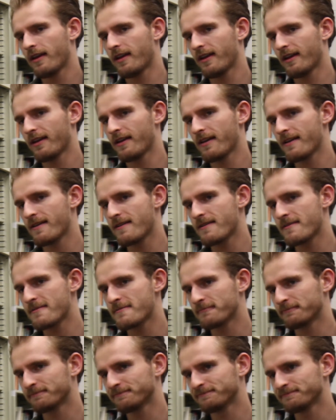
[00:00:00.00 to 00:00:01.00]
Forgot the
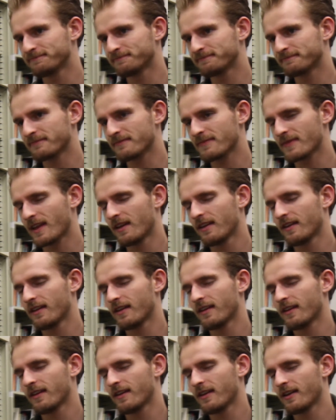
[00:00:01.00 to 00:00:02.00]
comma.
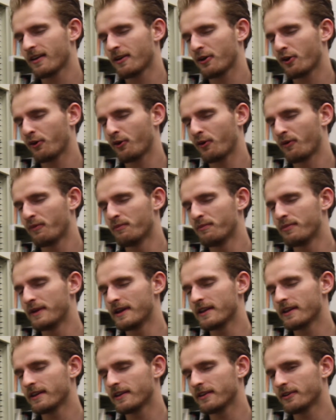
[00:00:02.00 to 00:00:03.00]

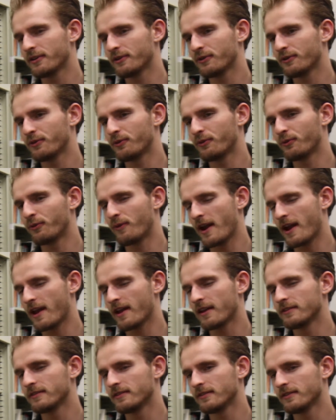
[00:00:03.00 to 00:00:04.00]
Big, Big
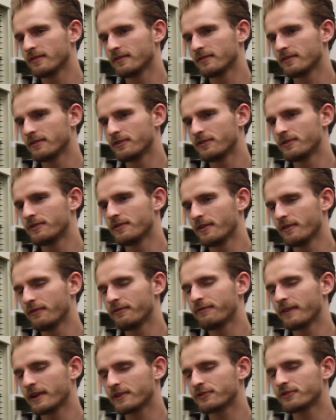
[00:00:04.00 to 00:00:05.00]
red, red
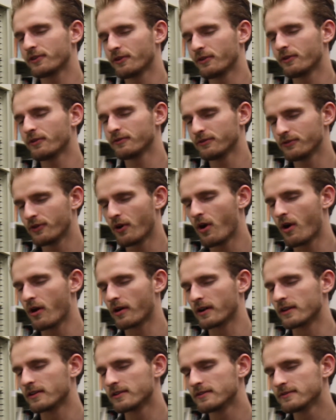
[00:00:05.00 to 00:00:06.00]
fictional
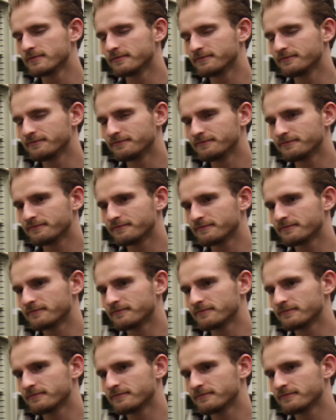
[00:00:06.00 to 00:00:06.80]
dog. Fictional